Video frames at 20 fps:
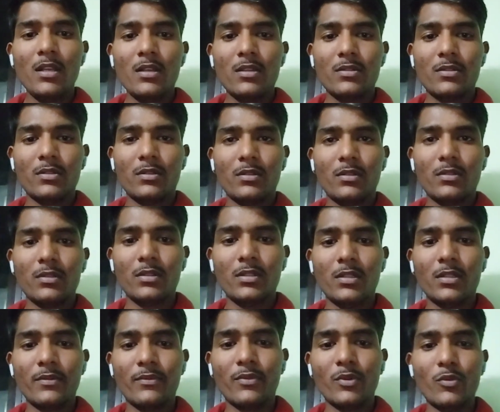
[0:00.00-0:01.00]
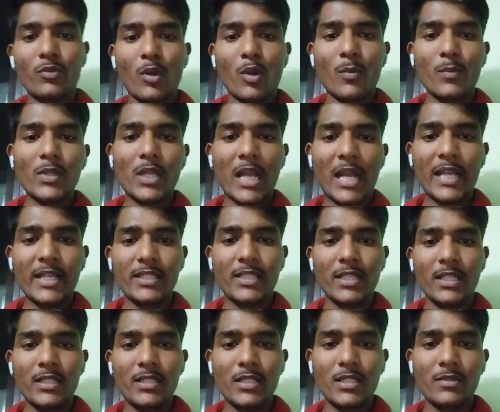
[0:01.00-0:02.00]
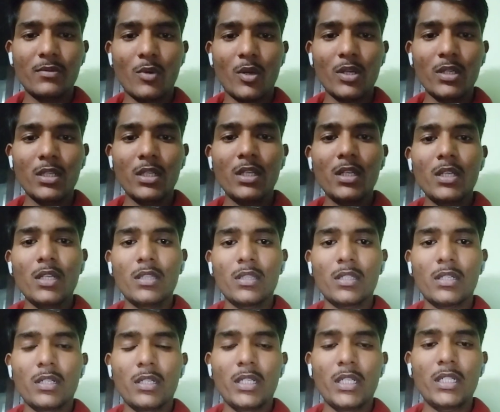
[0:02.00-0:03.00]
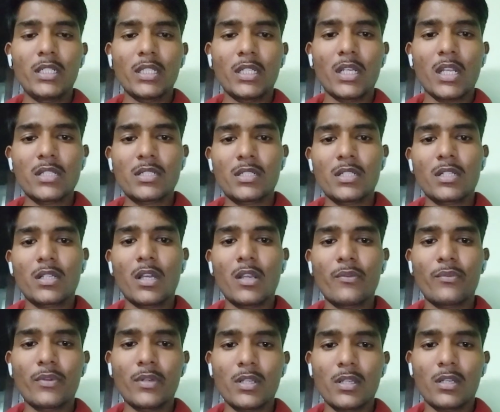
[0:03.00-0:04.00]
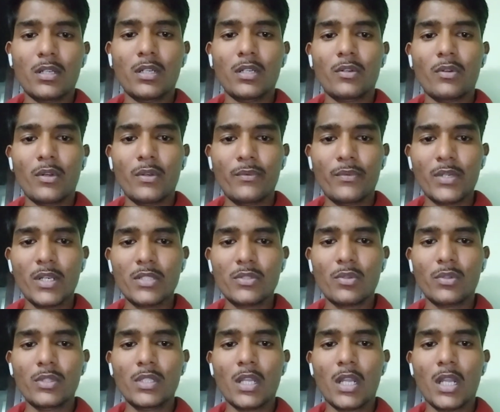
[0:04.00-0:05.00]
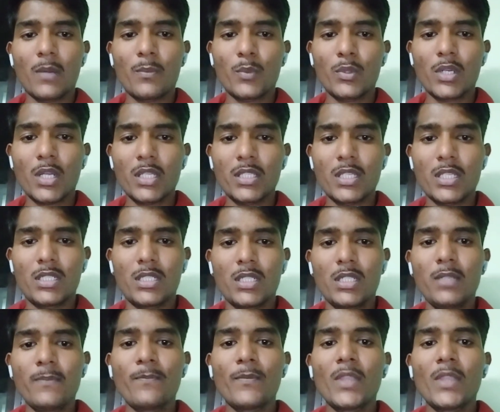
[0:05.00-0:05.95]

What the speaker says: So, the full form of the ICH is what? The International Conference on the Harmonization.